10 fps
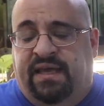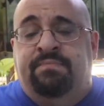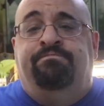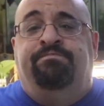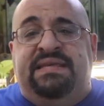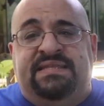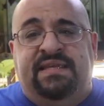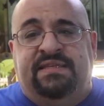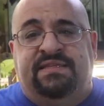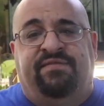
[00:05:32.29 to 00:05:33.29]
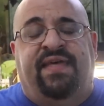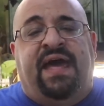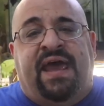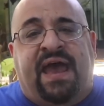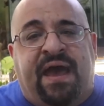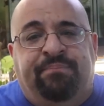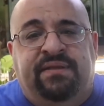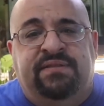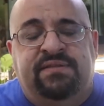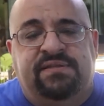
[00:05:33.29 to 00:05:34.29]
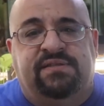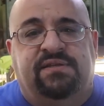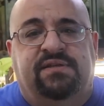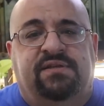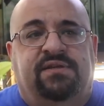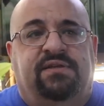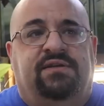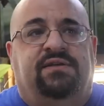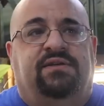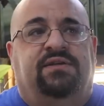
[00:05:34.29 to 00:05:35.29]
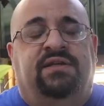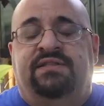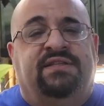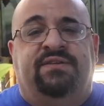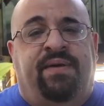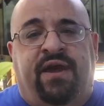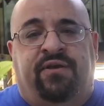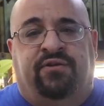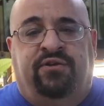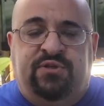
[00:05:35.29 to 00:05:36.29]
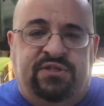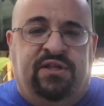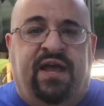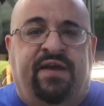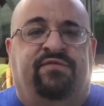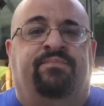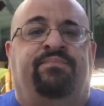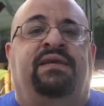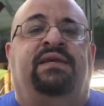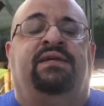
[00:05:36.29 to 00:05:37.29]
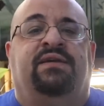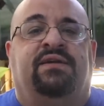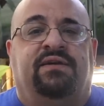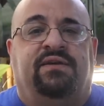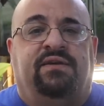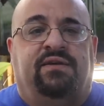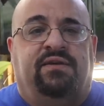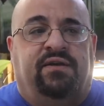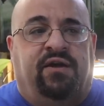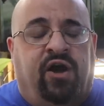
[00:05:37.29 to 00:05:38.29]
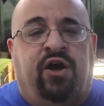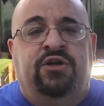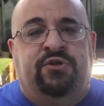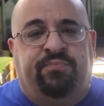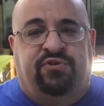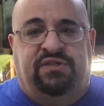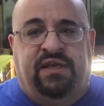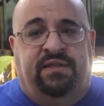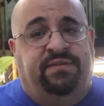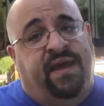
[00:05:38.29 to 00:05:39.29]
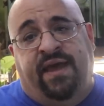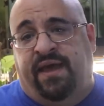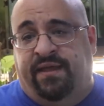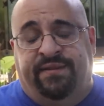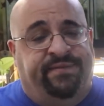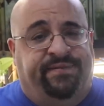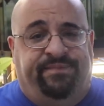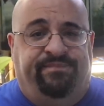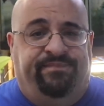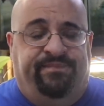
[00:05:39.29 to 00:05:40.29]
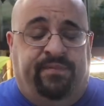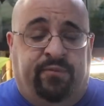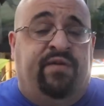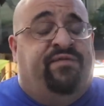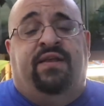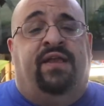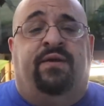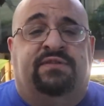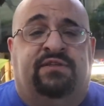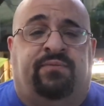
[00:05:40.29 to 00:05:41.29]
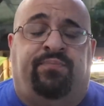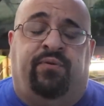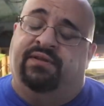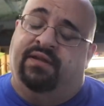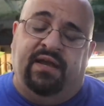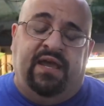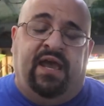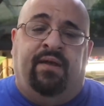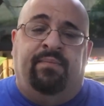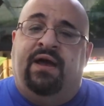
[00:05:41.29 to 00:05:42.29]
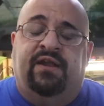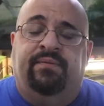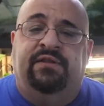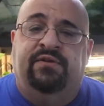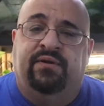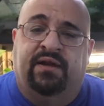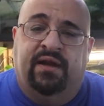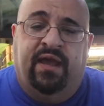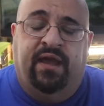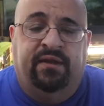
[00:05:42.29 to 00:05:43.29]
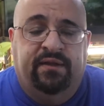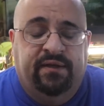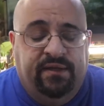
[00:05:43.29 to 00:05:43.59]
in business, if that happens, it doesn't matter. You still have to be 100%. And quite frankly, I was disappointed. And I'm not going to be doing it again.